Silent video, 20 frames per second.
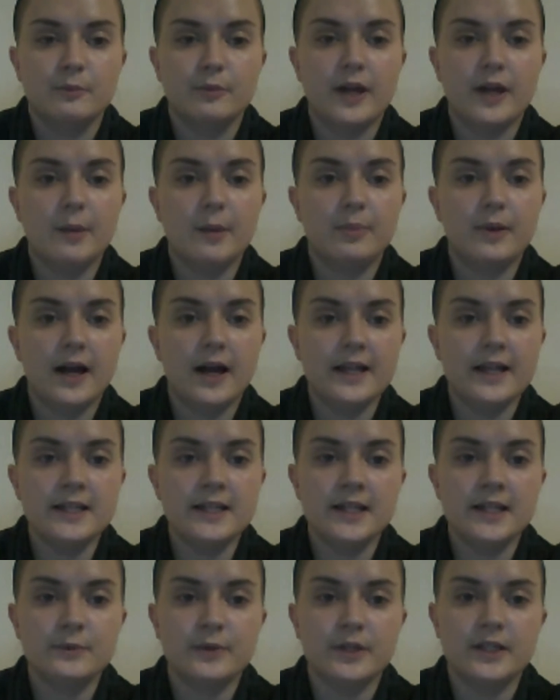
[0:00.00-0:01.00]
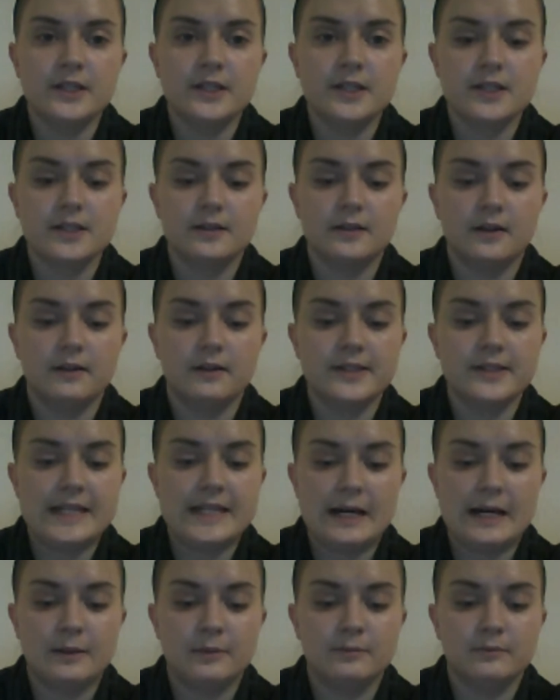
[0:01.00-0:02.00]
by applying it with a
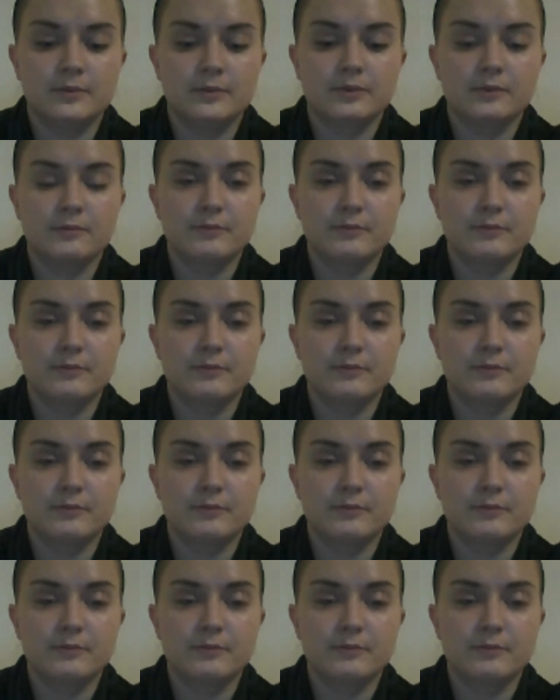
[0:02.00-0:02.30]
damp